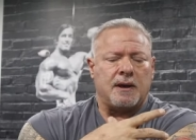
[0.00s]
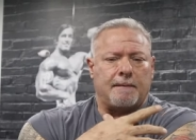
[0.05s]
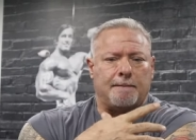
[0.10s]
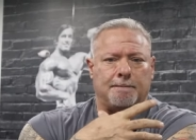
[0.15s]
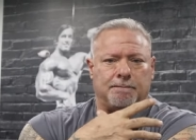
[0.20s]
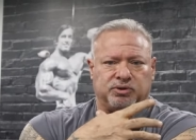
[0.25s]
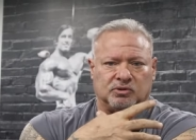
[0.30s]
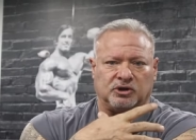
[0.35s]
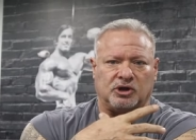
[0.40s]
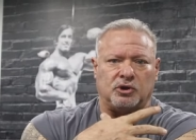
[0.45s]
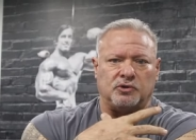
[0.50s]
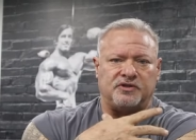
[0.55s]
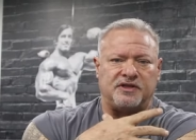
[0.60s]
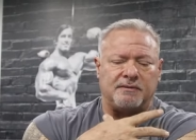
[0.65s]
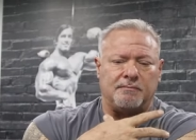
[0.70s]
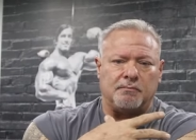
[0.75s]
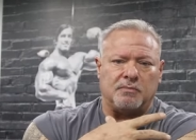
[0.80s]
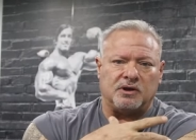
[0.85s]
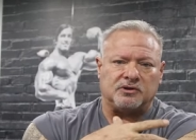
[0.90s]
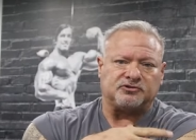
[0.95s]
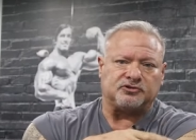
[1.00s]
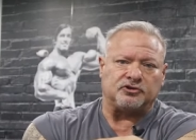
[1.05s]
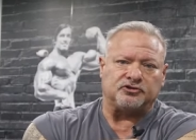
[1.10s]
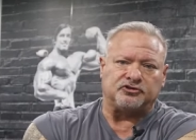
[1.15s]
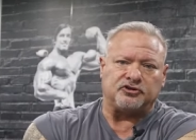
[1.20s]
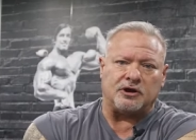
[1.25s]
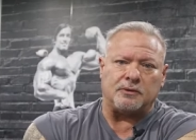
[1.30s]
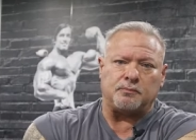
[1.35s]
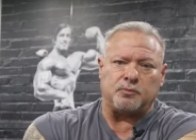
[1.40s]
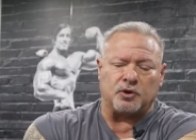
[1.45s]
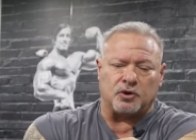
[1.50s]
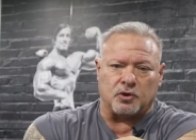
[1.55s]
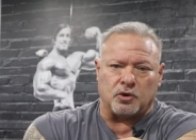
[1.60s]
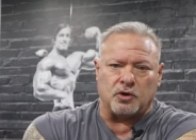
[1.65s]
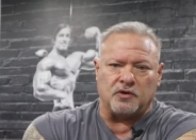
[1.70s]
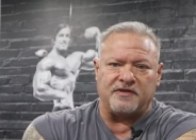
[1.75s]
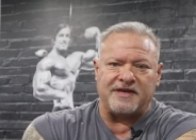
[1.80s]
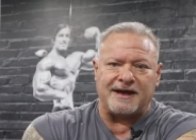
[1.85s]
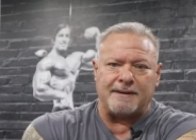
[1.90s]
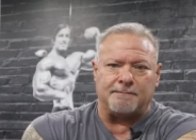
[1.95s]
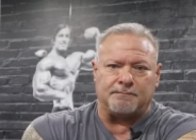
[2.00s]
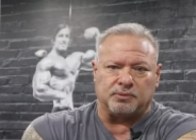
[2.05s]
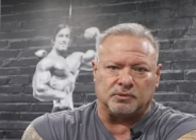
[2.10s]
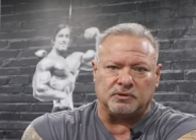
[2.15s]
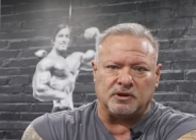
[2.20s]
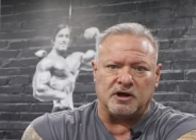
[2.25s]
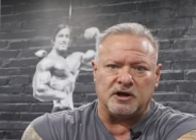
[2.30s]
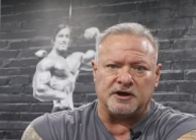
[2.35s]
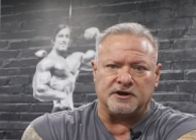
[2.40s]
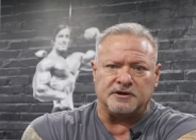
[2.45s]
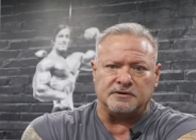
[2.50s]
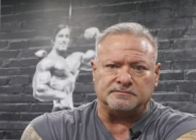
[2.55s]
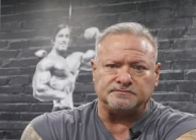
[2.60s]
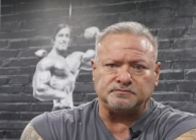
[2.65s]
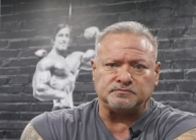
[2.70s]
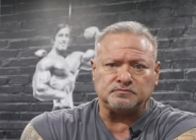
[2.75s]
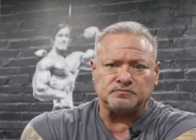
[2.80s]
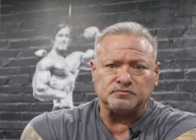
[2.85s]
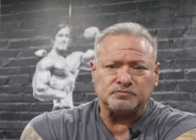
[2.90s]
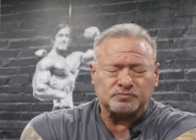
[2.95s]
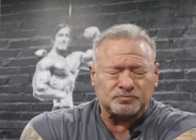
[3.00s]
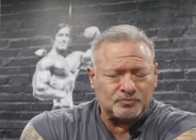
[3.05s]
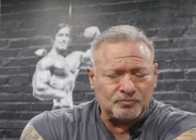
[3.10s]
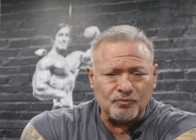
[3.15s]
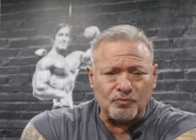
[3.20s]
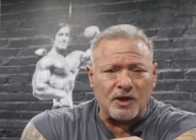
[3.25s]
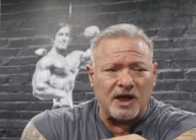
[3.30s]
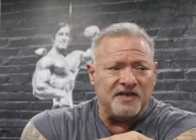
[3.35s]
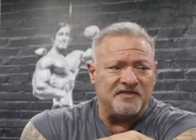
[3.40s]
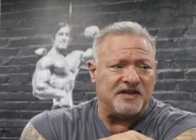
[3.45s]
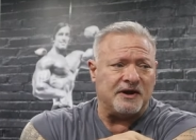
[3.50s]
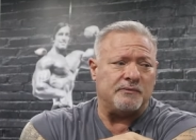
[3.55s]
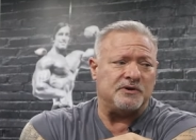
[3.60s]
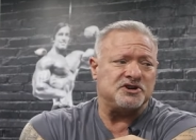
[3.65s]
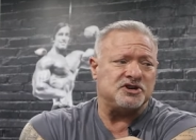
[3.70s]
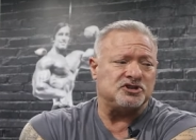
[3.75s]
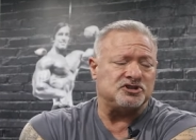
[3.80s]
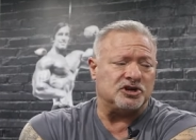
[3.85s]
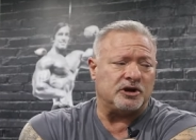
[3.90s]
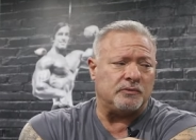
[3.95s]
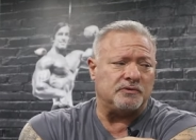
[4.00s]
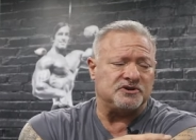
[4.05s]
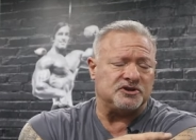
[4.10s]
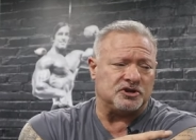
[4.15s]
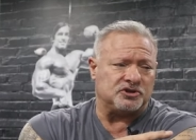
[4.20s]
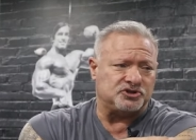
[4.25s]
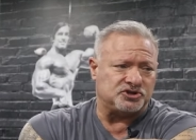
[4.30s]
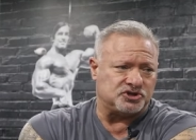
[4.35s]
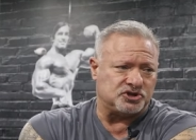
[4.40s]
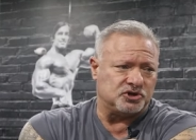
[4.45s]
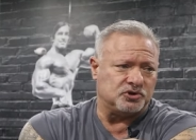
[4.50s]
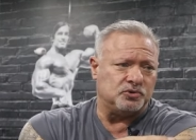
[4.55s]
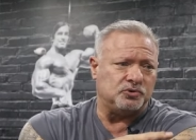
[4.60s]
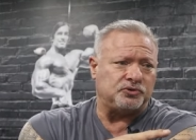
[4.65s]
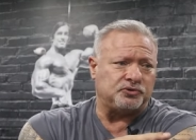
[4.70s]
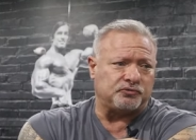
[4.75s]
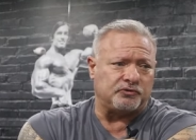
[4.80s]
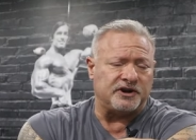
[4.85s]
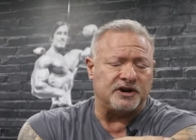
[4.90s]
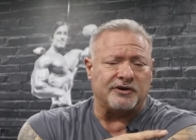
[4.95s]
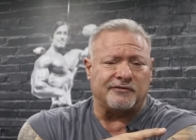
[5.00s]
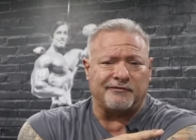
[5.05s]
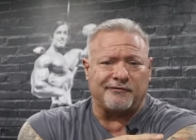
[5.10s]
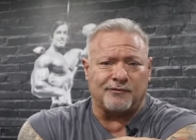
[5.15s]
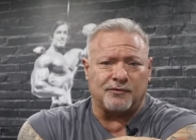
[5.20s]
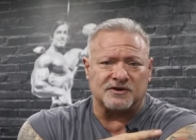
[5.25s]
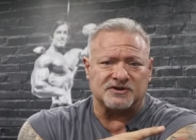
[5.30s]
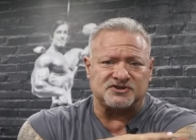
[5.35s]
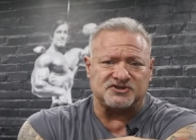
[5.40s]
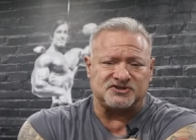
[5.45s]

Blow them muscles up with all that blood. And then when you're done with your two, three, or four